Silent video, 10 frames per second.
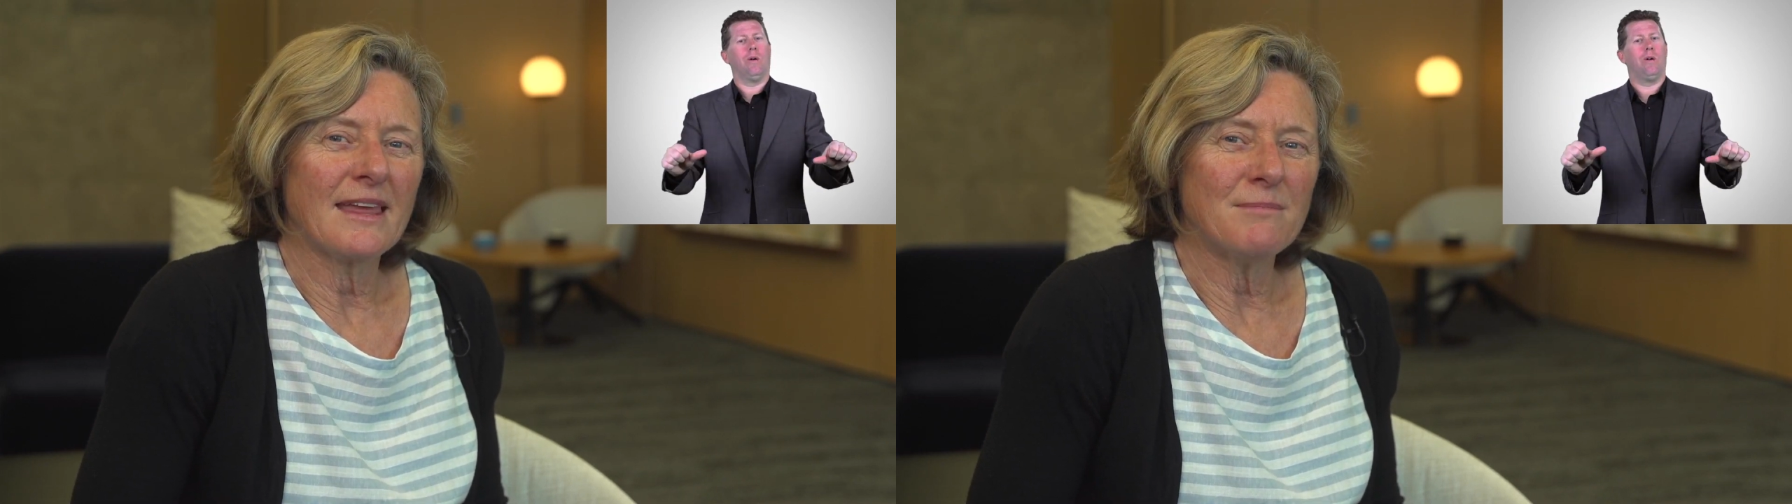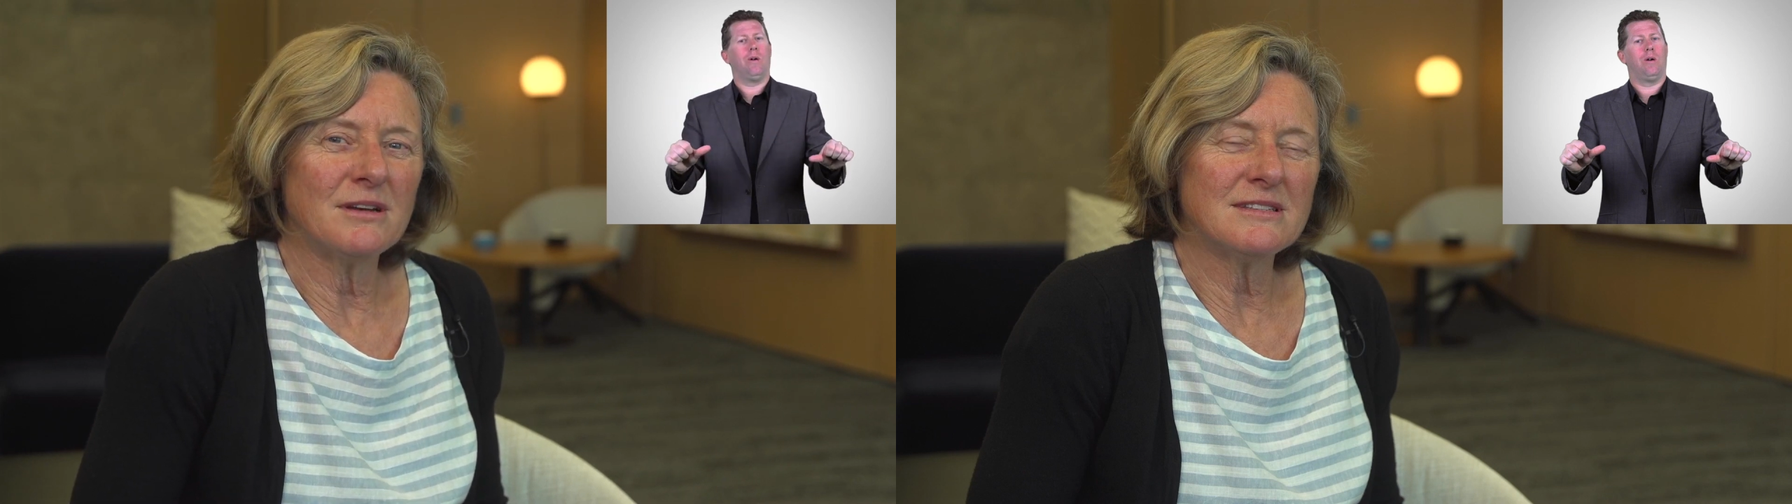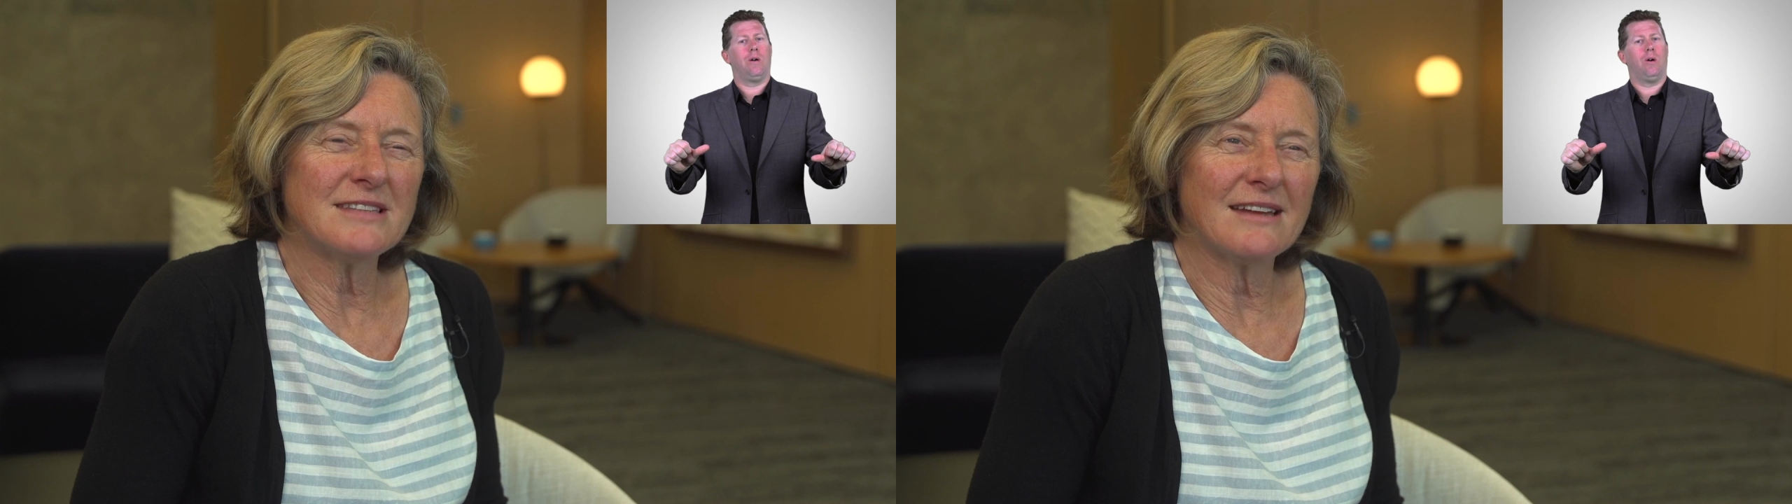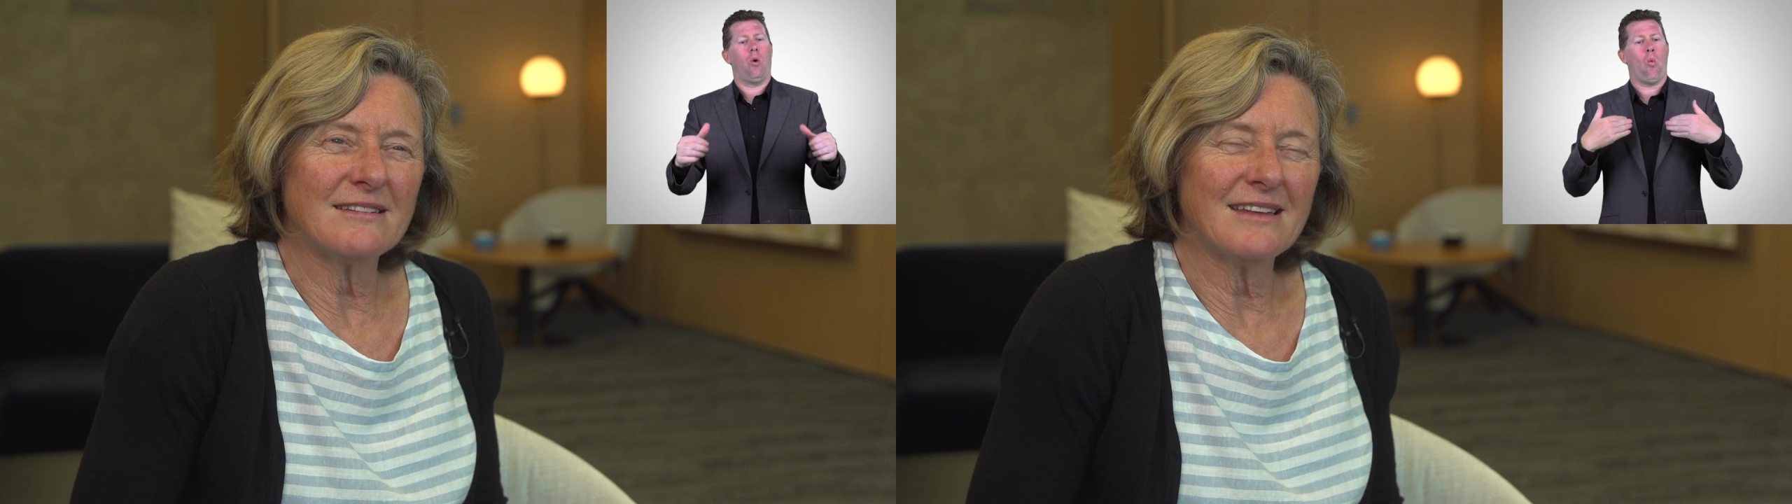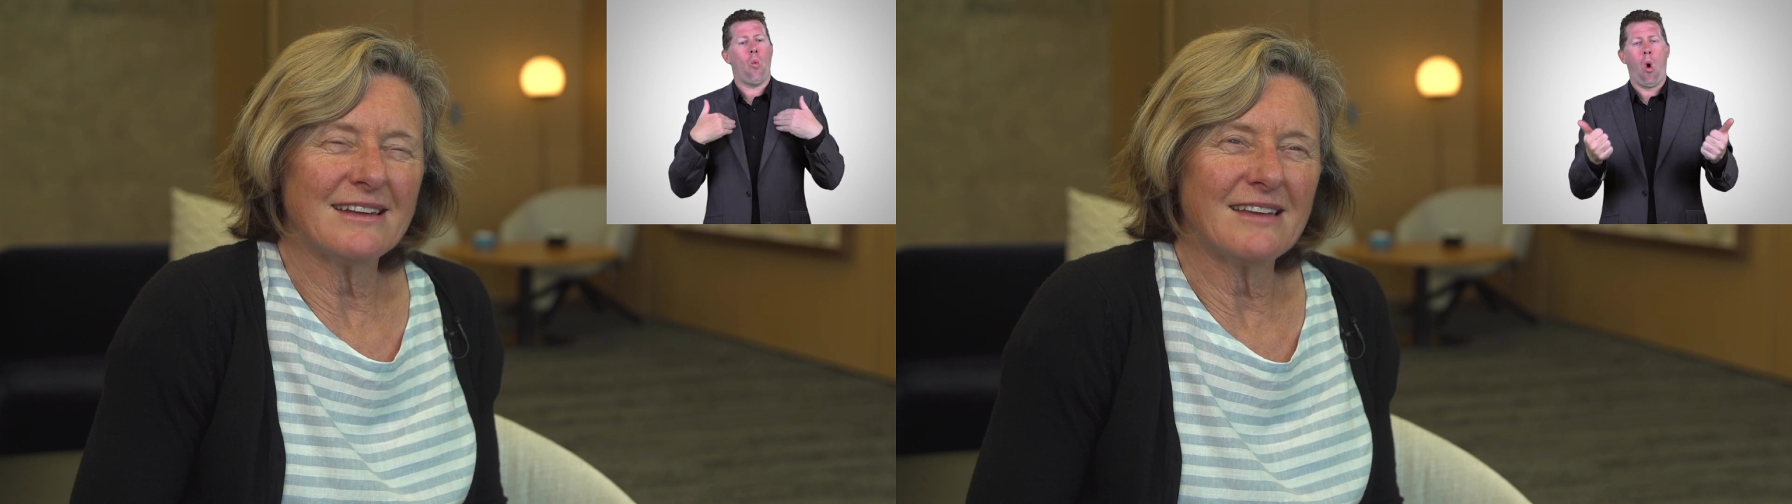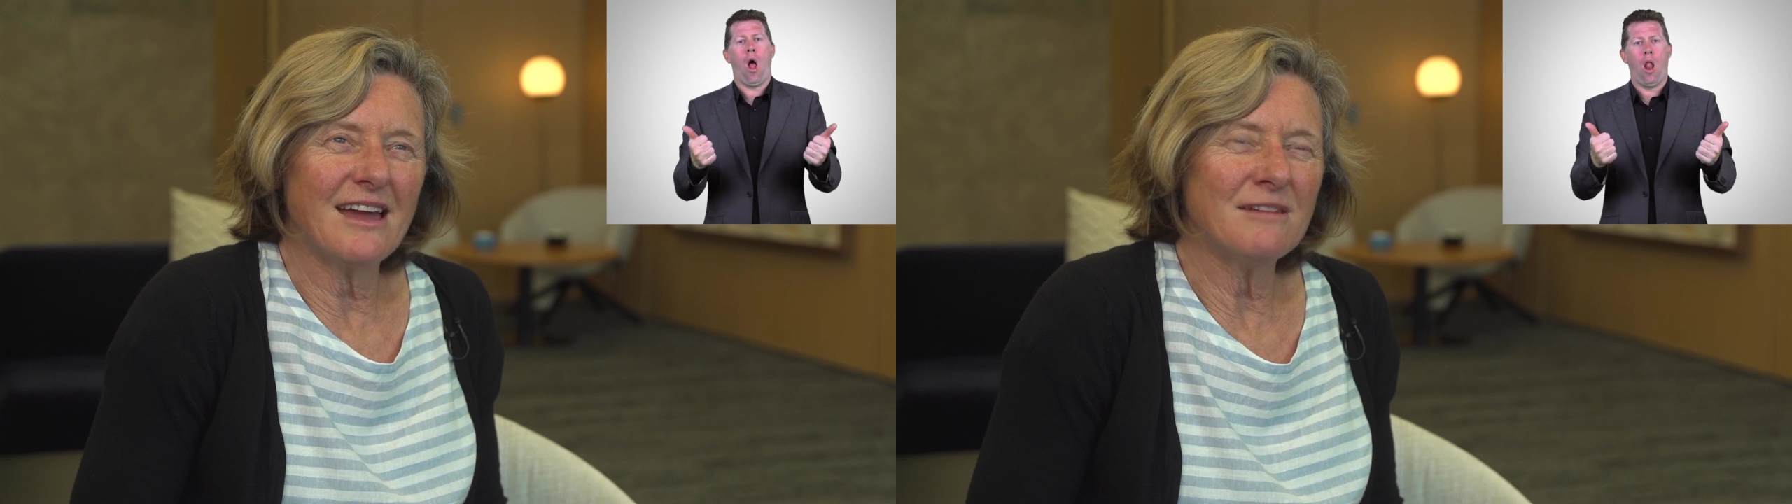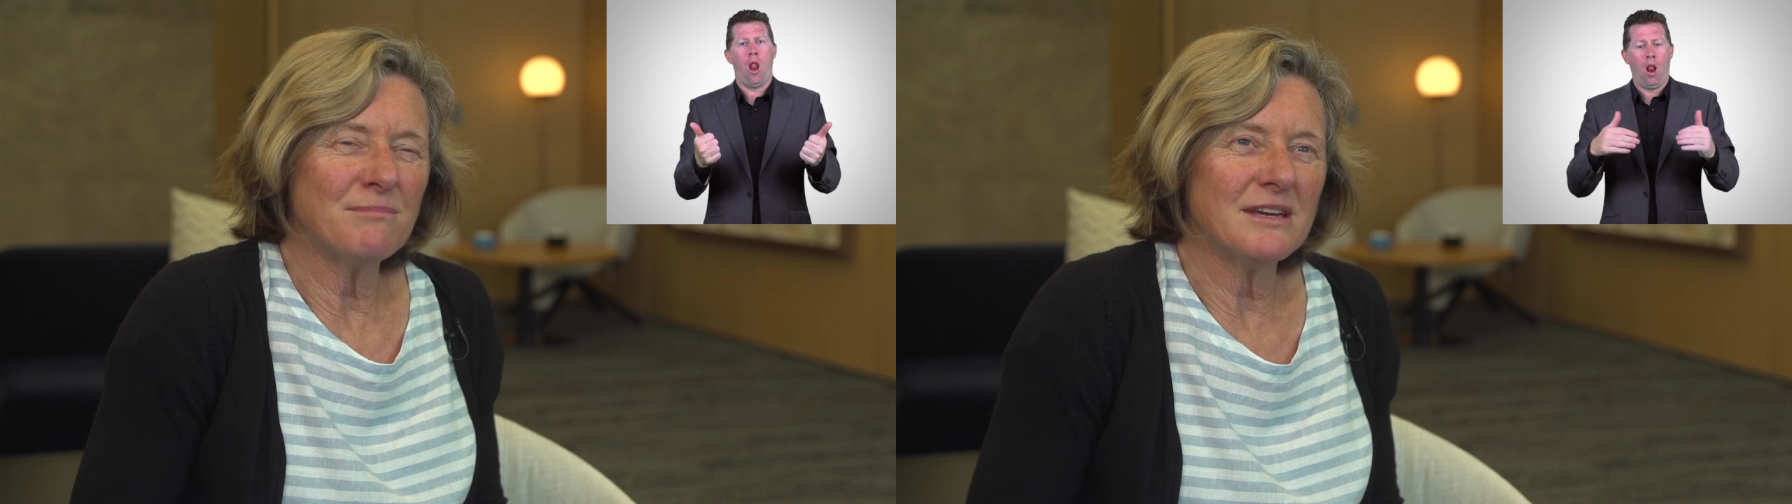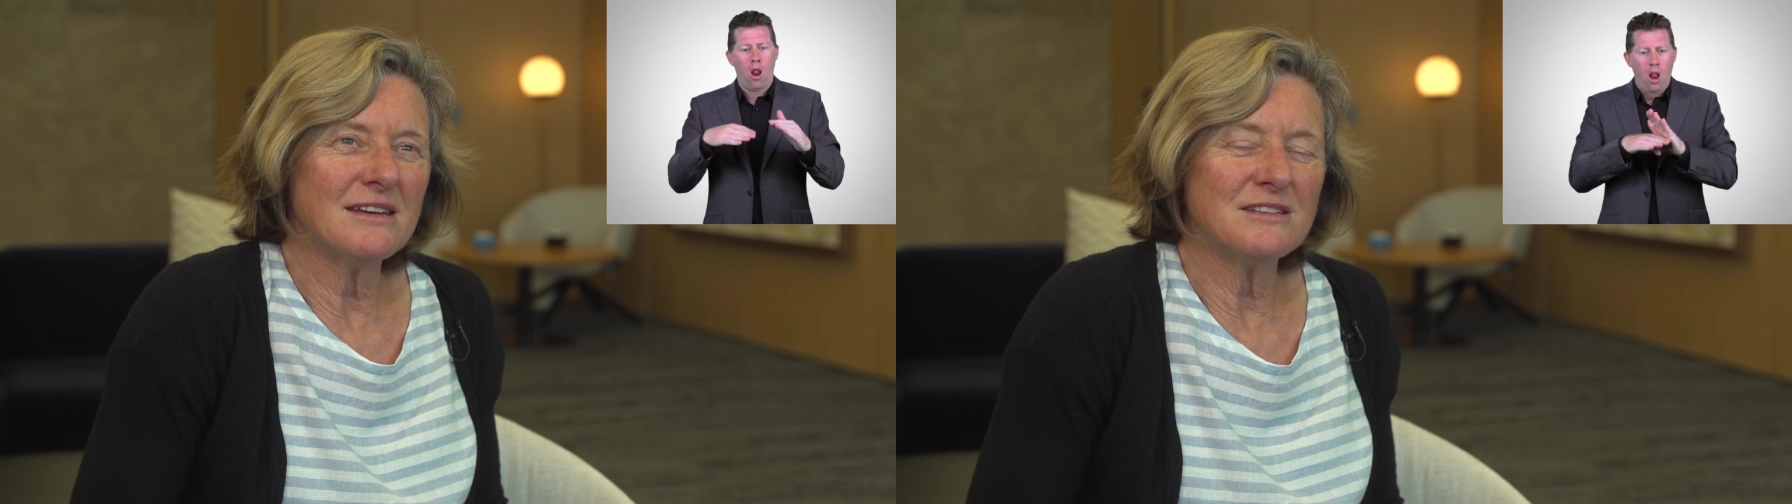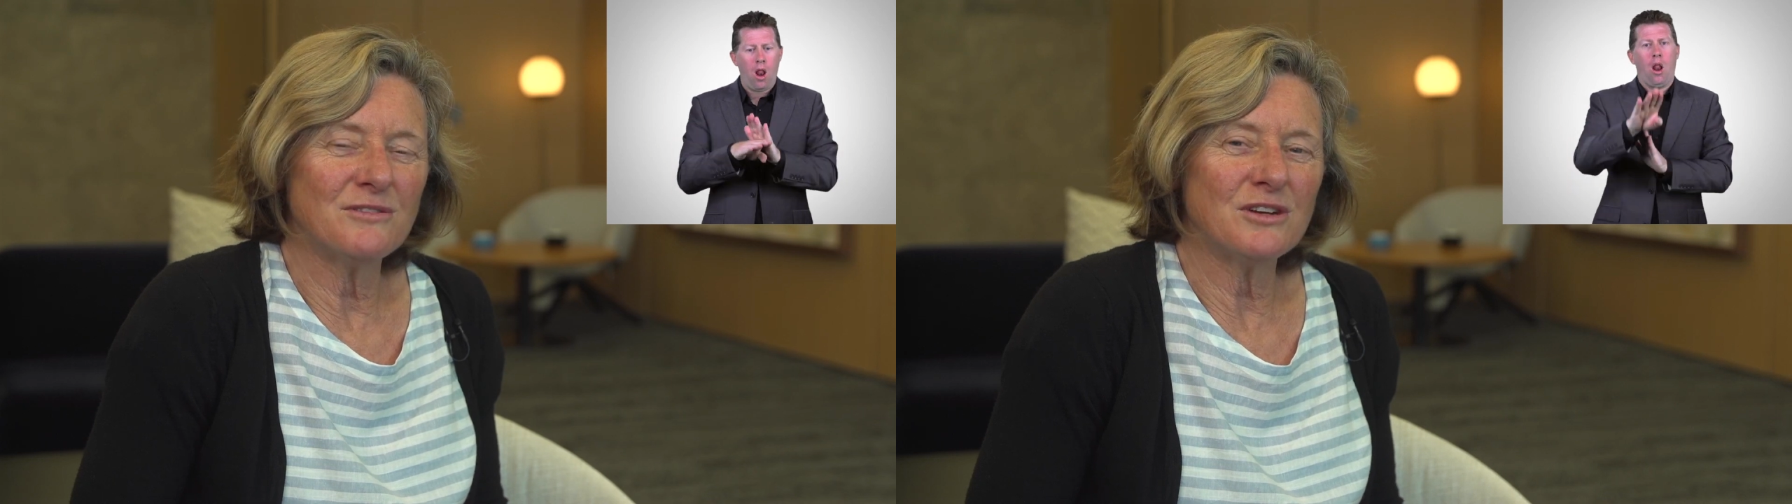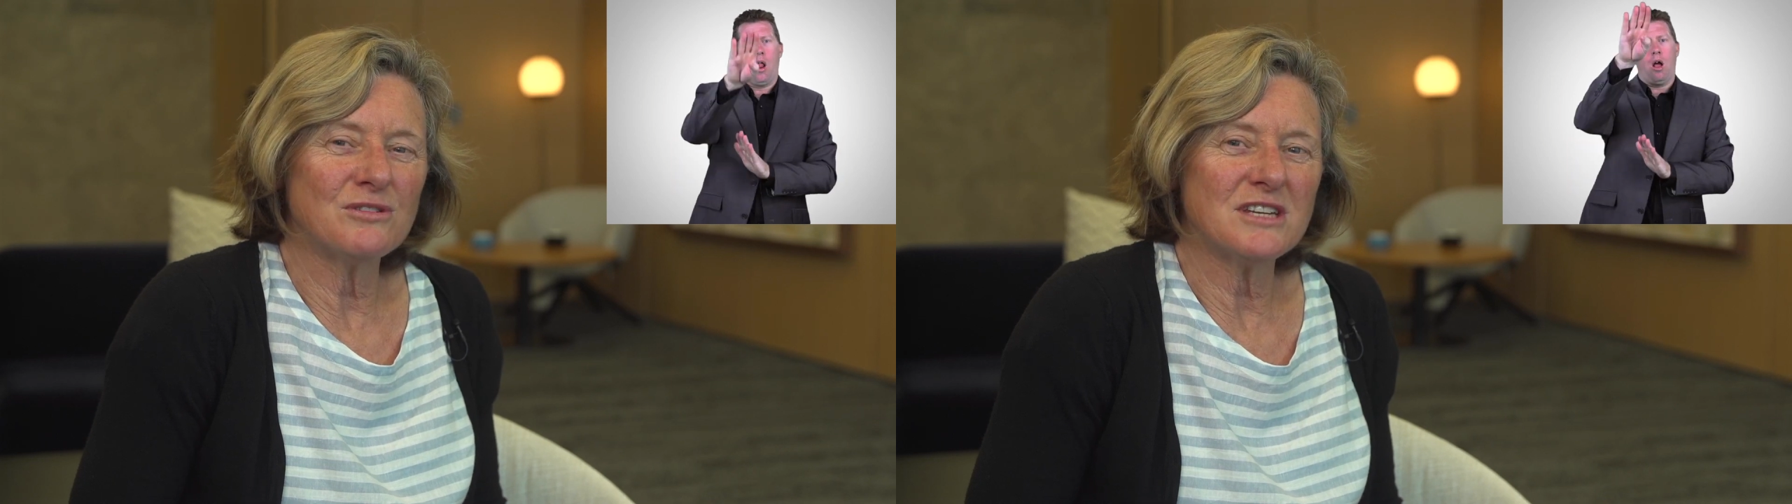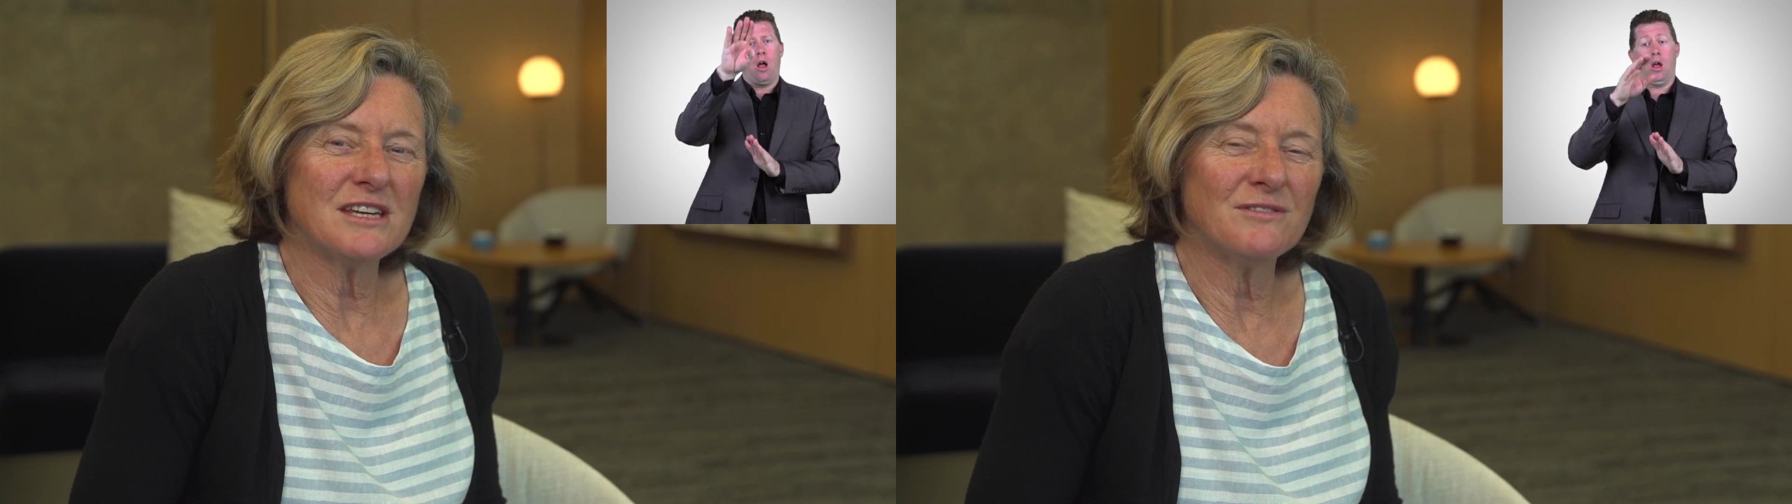Because that can be a difficulty